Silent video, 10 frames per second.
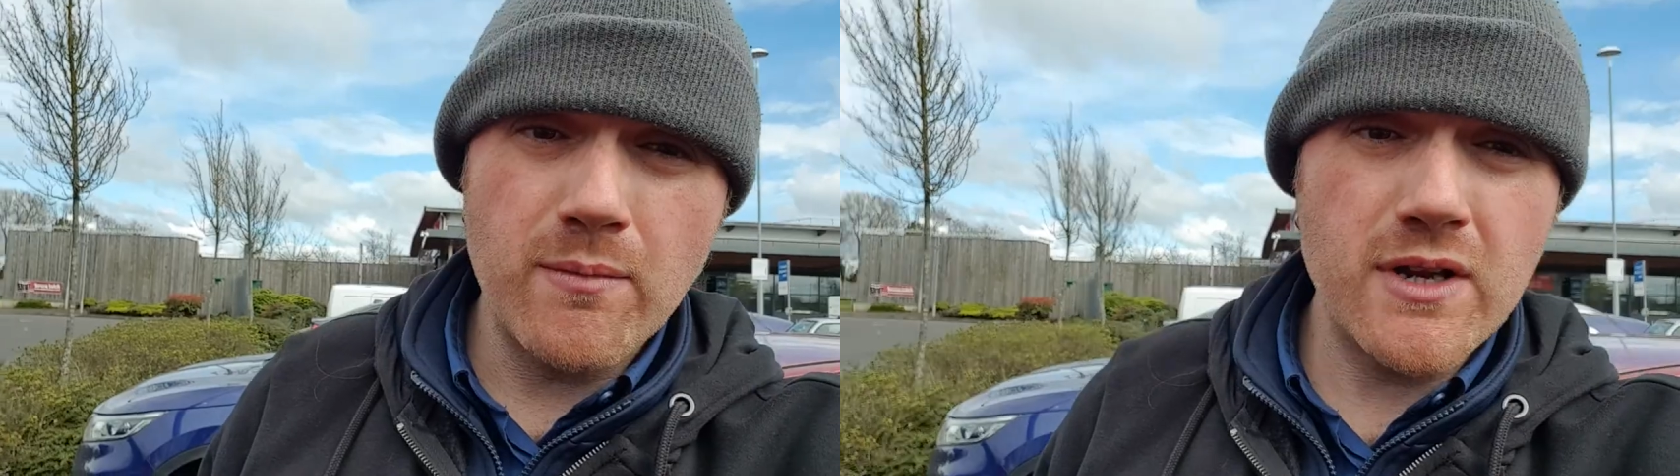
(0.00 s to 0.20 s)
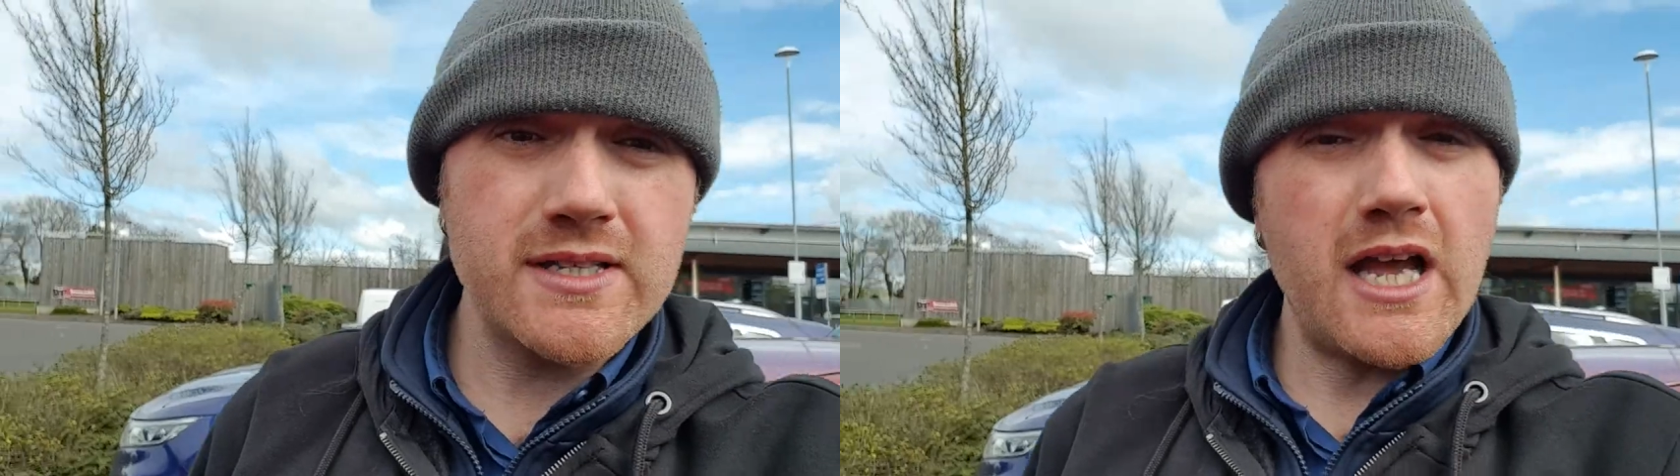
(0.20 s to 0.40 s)

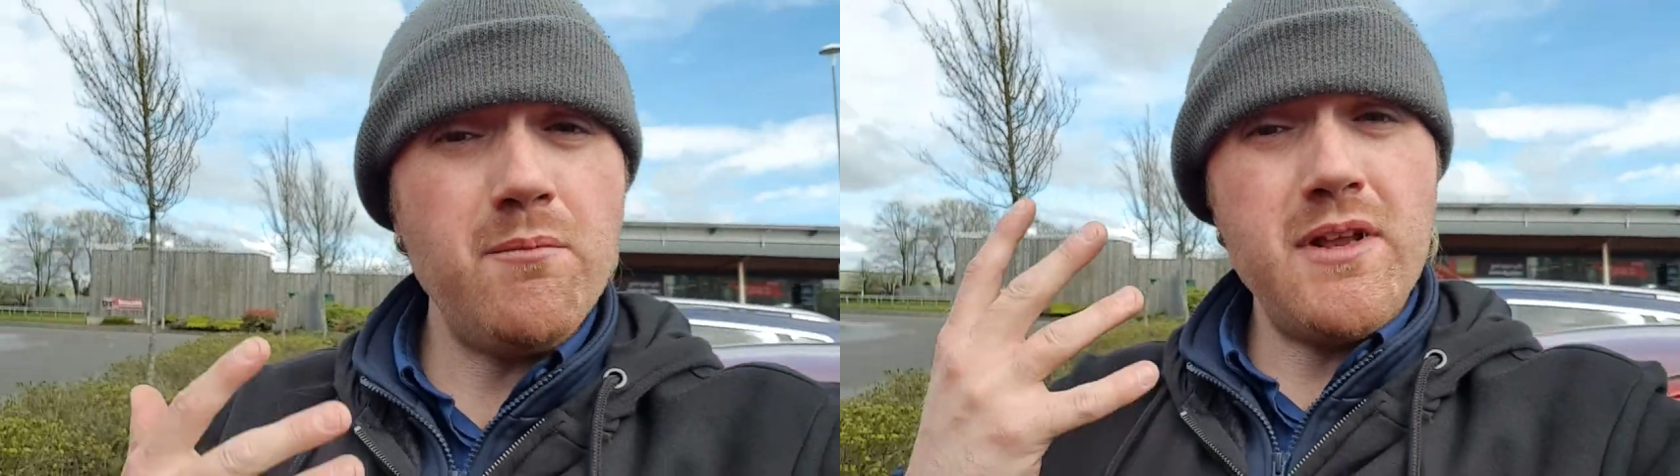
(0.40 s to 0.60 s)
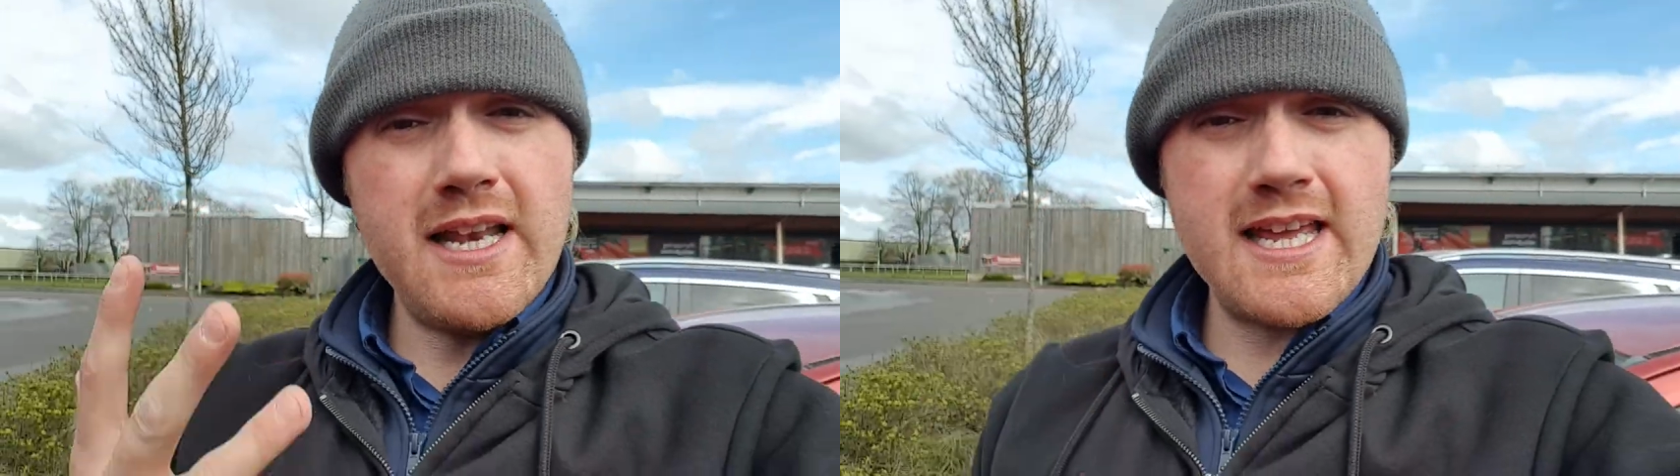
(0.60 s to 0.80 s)
because I
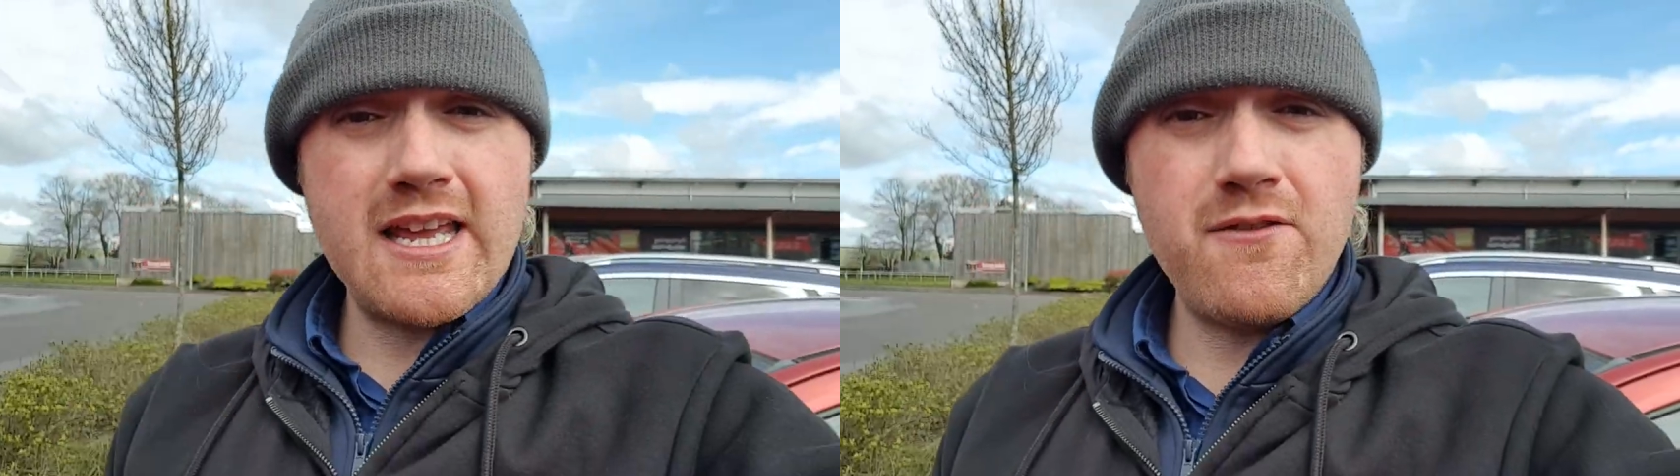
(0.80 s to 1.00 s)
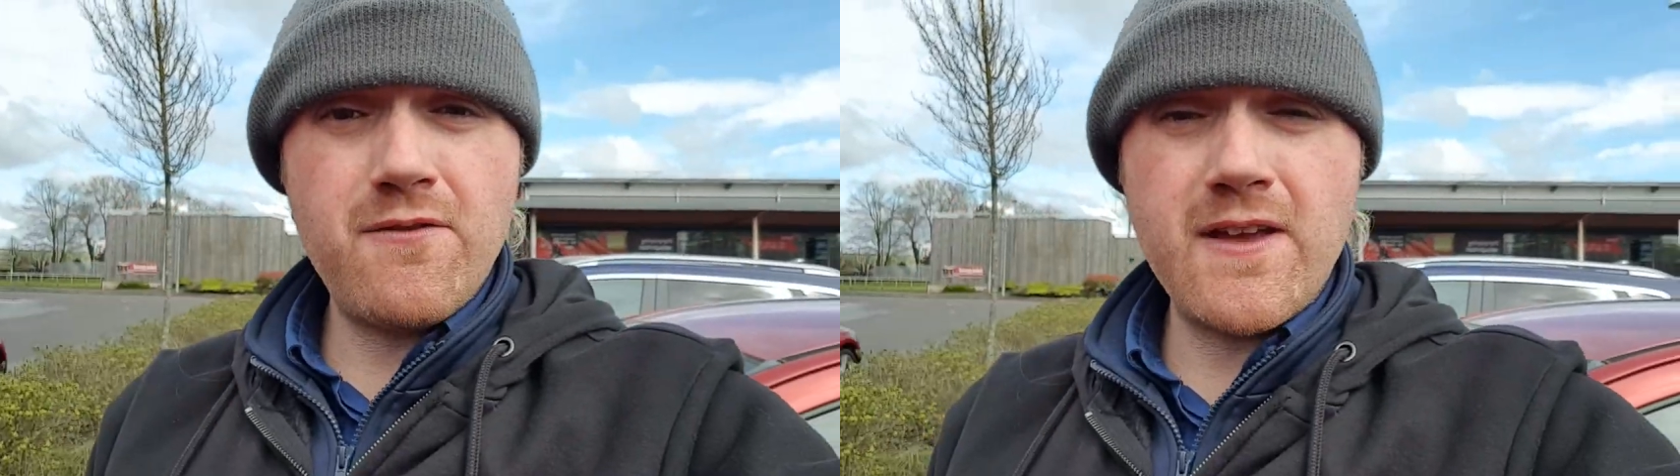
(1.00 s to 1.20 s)

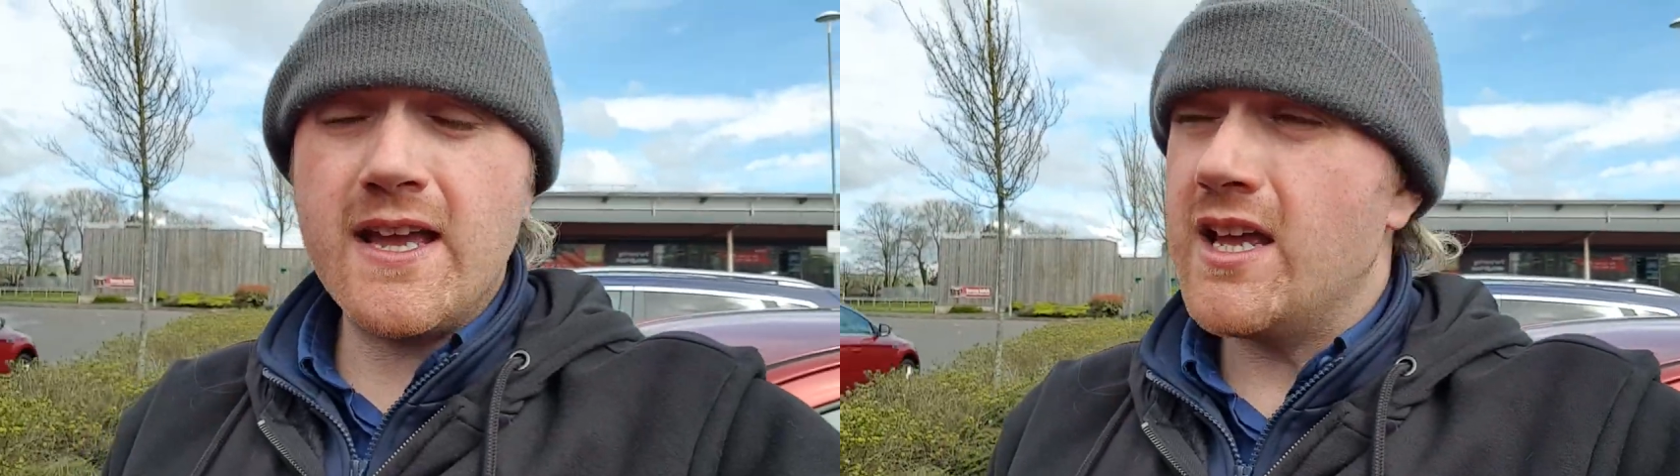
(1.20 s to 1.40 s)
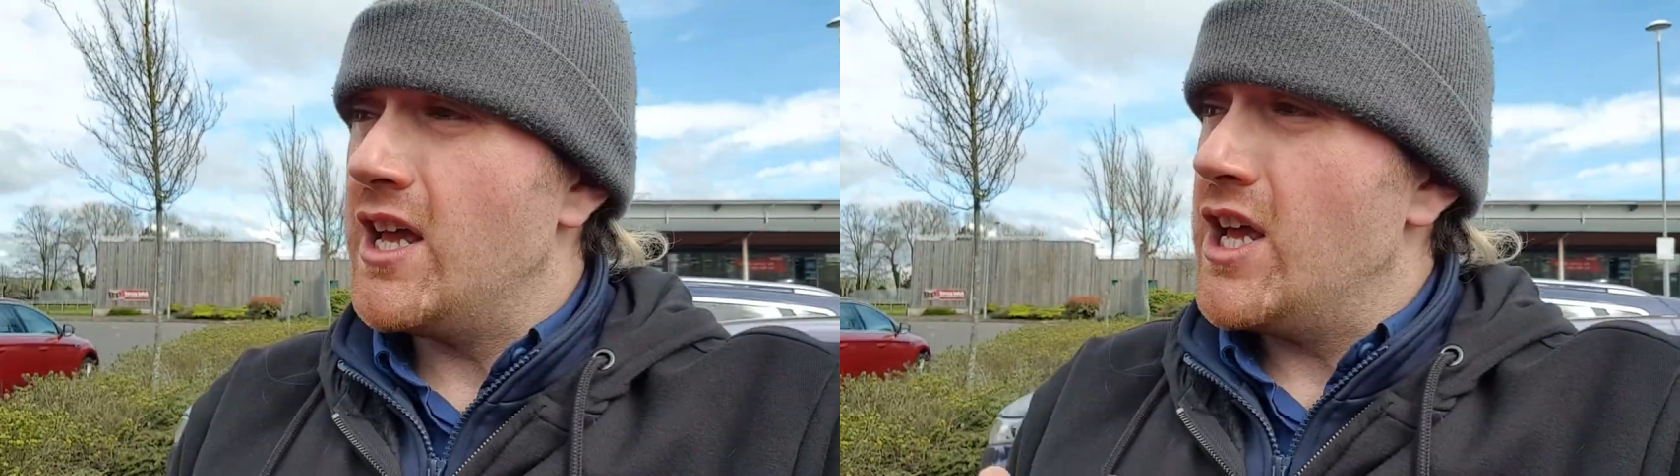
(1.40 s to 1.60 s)
believe that,